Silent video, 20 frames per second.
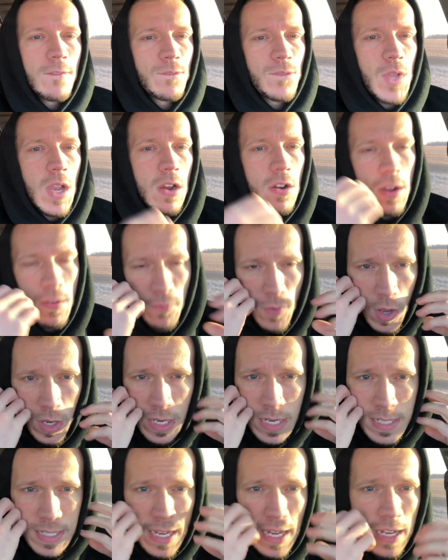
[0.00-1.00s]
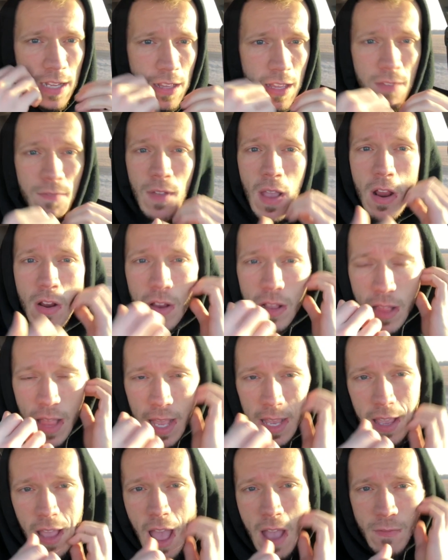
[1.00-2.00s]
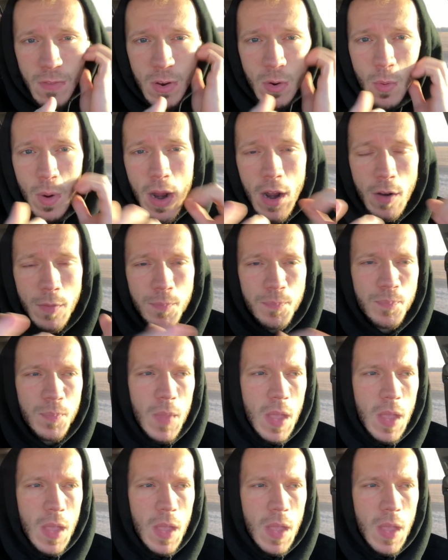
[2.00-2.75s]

Very fucking tingly, very, like, everywhere.